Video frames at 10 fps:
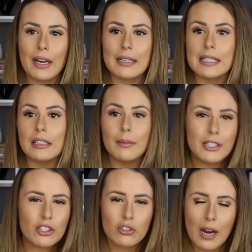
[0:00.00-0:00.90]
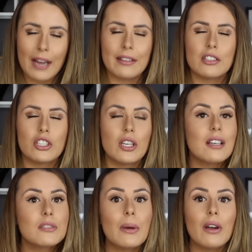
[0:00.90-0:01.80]
and I was like let me just try this she
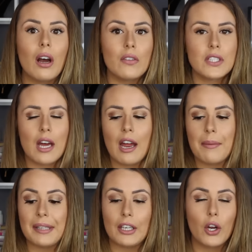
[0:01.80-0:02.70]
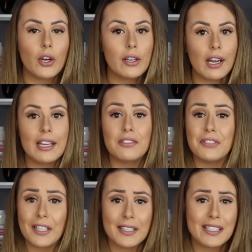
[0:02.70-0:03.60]
talks about it all the time and like her and I have
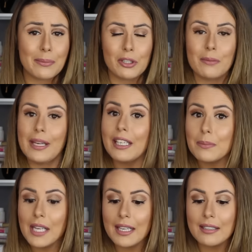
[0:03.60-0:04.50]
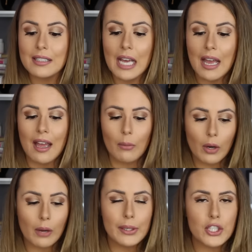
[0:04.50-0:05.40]
very similar makeup taste and
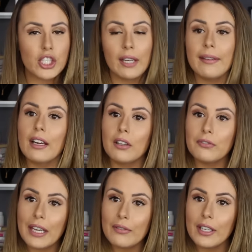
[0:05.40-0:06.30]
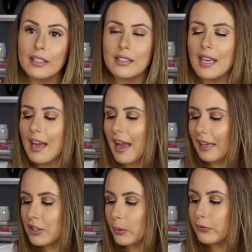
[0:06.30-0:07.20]
we're always sharing like our favorites
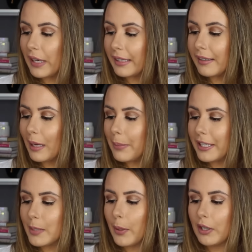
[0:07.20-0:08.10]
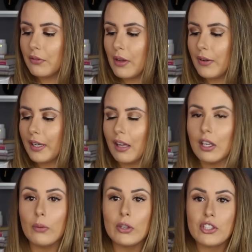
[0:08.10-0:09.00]
and so finally I picked up her favorite
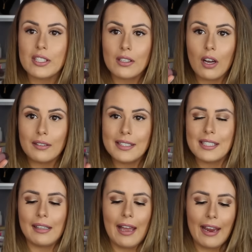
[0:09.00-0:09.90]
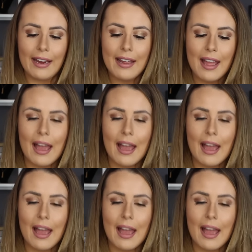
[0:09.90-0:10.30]
color, which is called Slay,